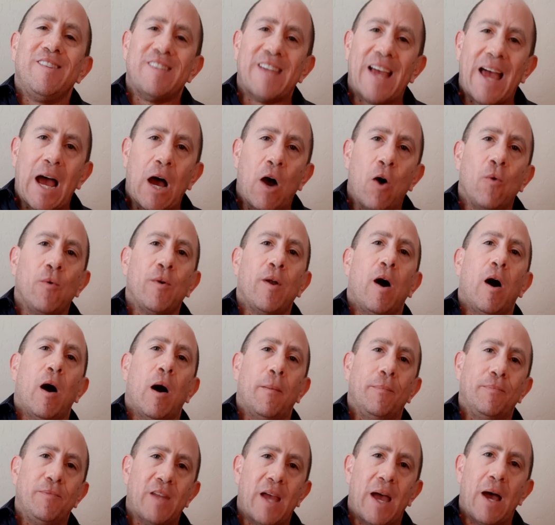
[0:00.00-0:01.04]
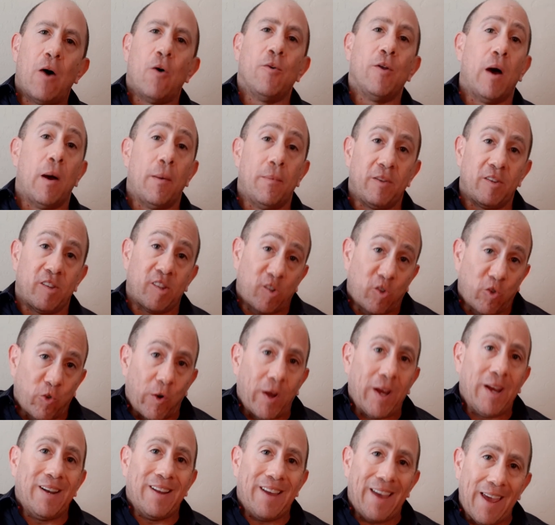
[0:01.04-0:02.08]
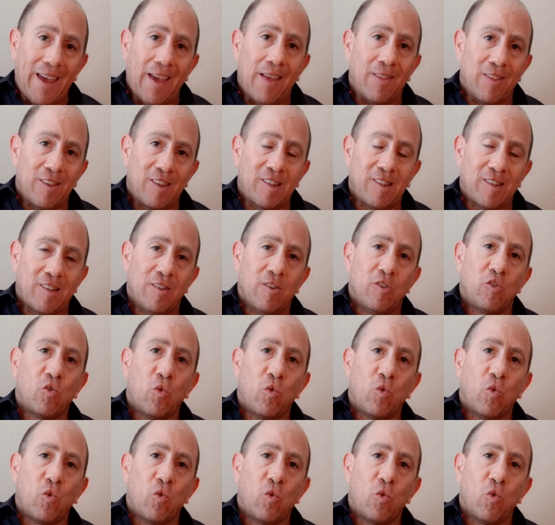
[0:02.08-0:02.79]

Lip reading: down, up, straight eighths.